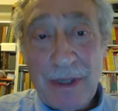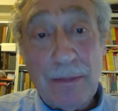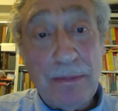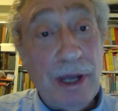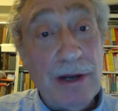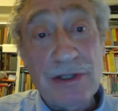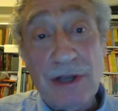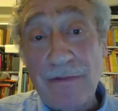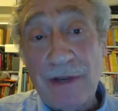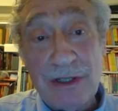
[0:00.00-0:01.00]
But the
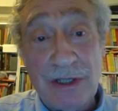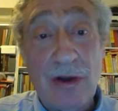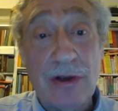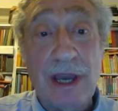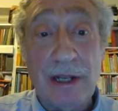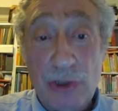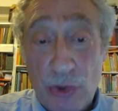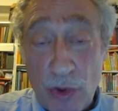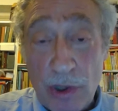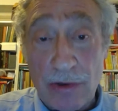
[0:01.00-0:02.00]
players obviously are getting
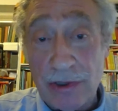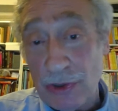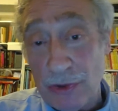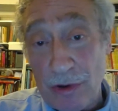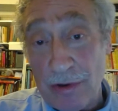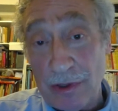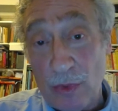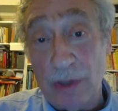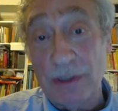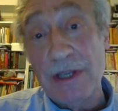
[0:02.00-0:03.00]
stronger and stronger
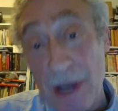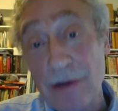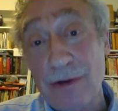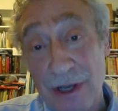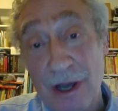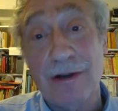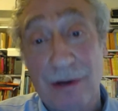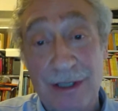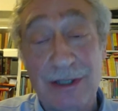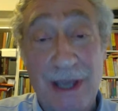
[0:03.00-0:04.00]
in the world and
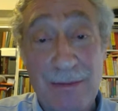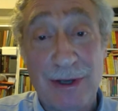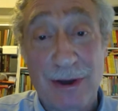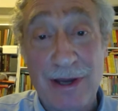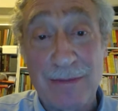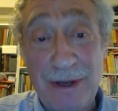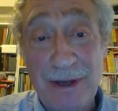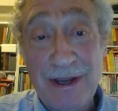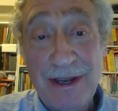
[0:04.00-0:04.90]
younger at the same time.